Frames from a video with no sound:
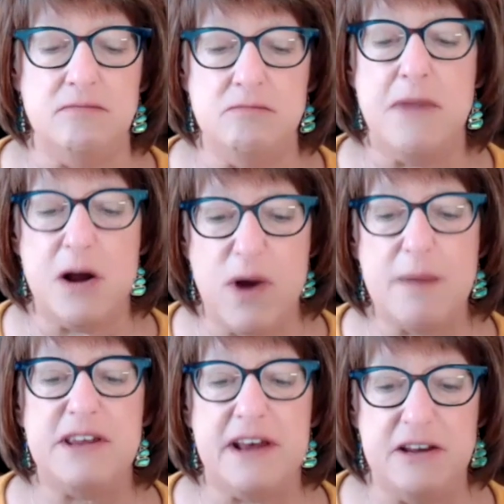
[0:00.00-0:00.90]
my
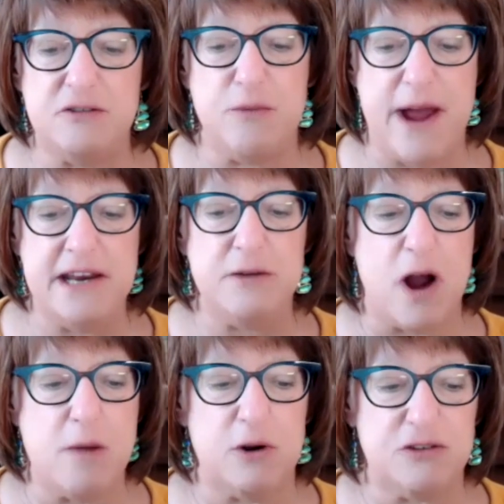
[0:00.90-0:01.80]
website is
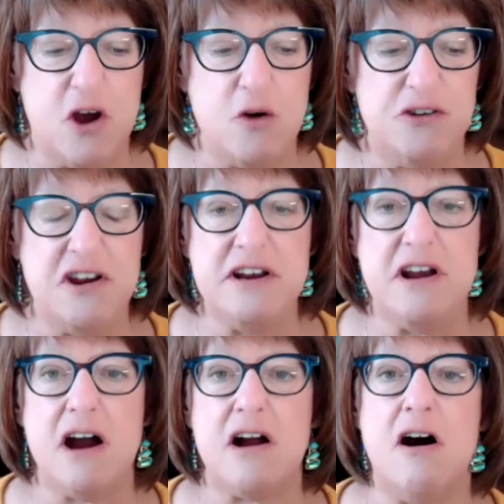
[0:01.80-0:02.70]

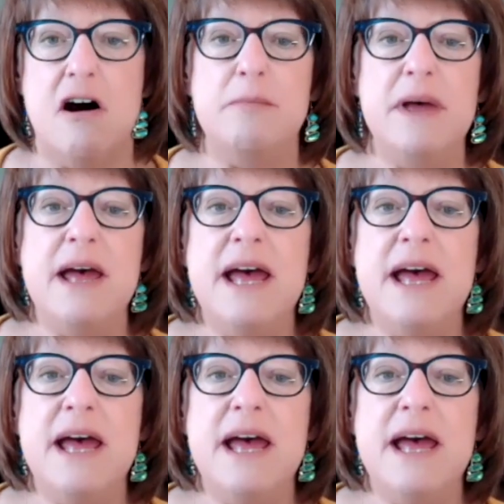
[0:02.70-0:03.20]
randirobertscoaching.com.